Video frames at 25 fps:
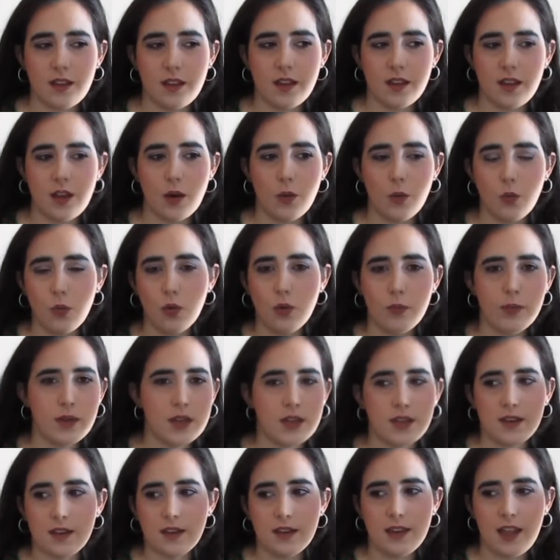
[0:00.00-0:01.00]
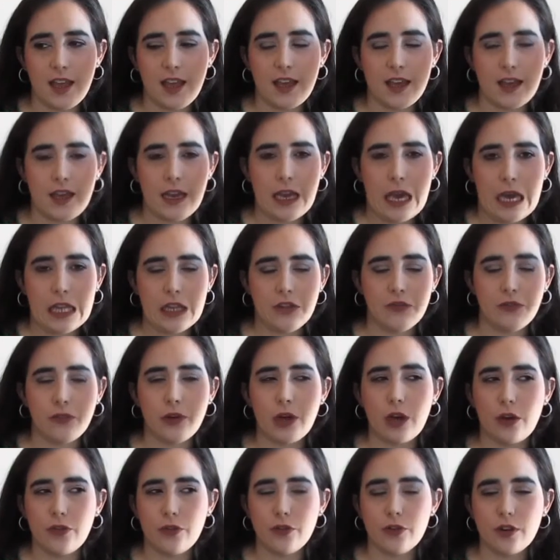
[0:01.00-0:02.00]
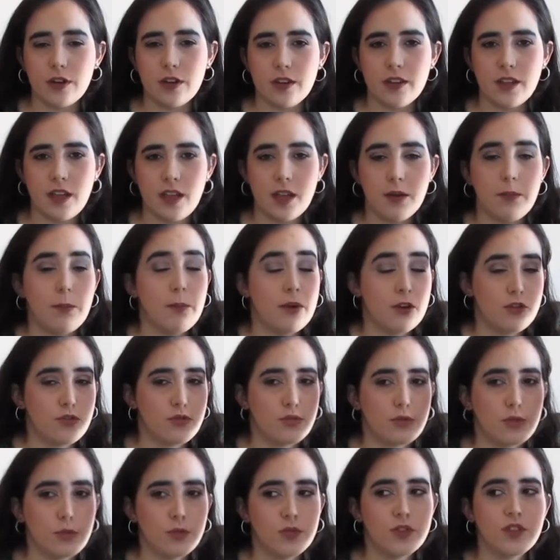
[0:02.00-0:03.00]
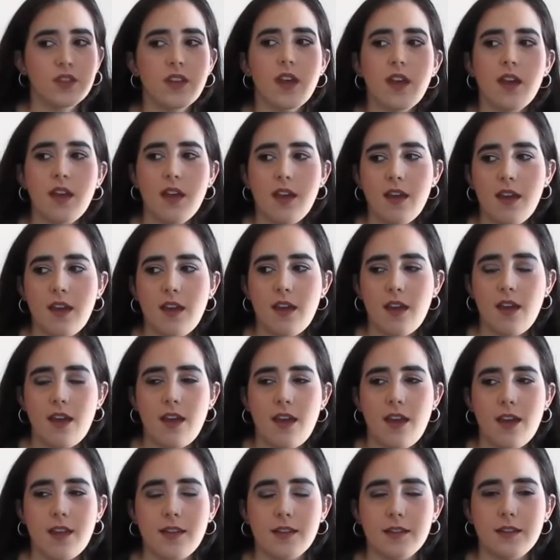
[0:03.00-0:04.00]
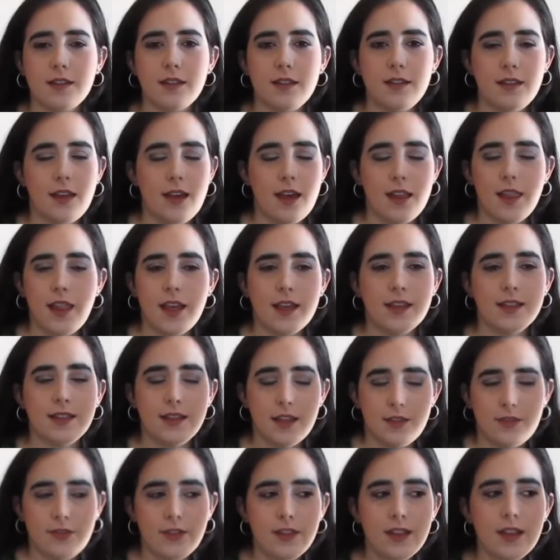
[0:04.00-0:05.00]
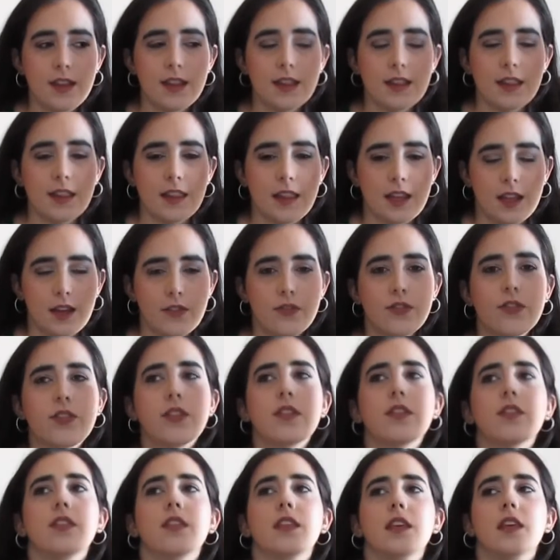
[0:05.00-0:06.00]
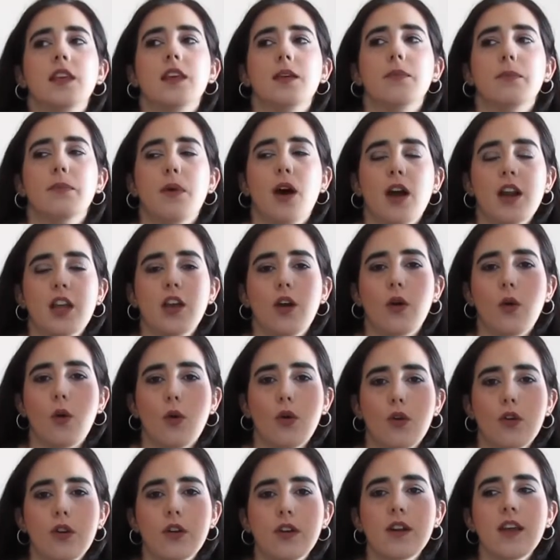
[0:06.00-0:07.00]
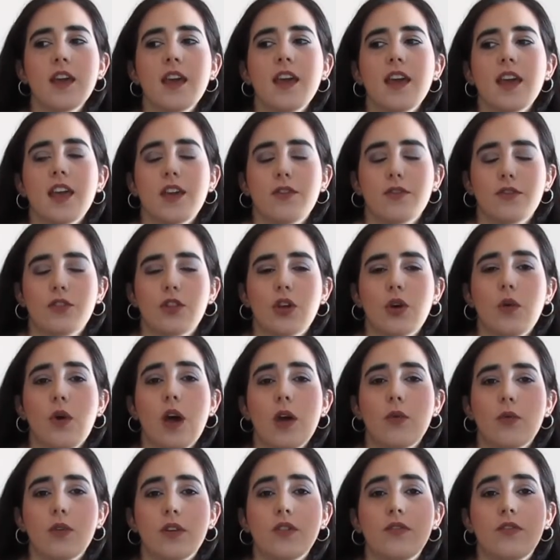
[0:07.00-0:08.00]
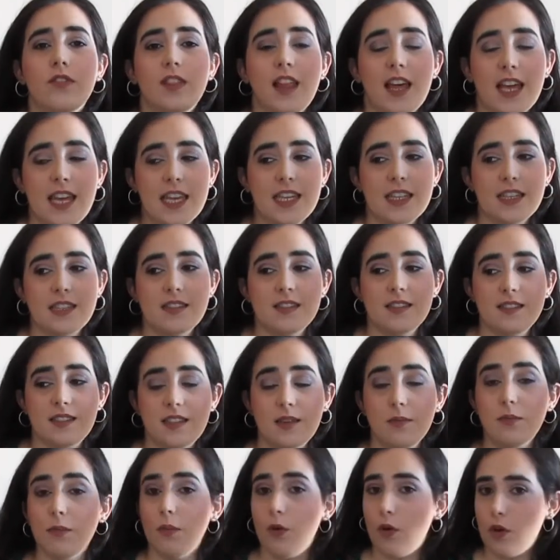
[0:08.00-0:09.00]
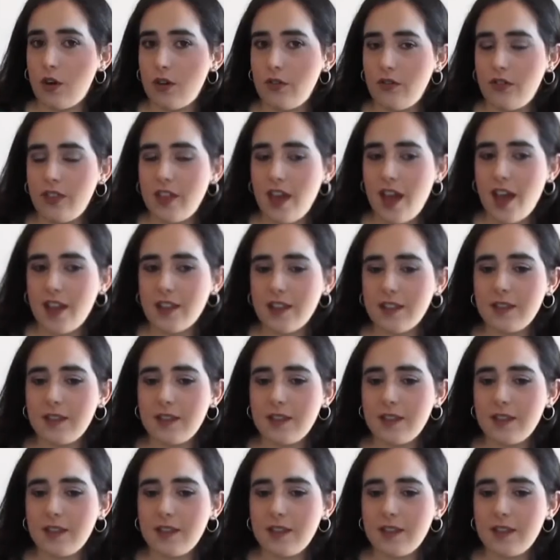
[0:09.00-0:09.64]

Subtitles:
a woman, like, kind of covered in mushrooms, And yeah, like definitely loved the body horror, even though I would have liked to see more of that